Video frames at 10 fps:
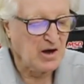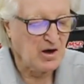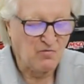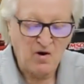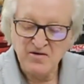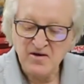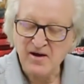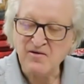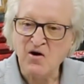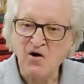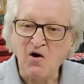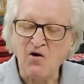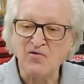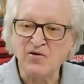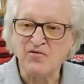a rundown
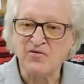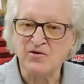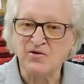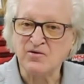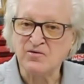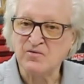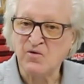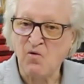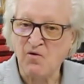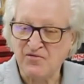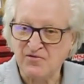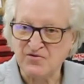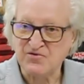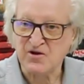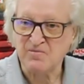on the
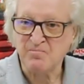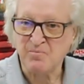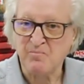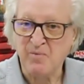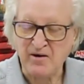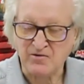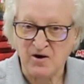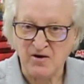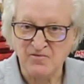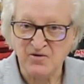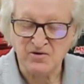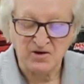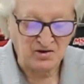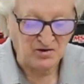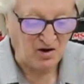author's um, background and,
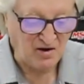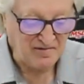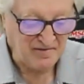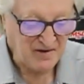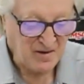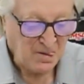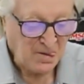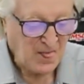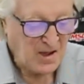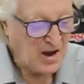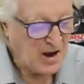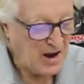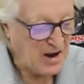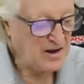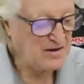and life,
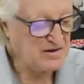and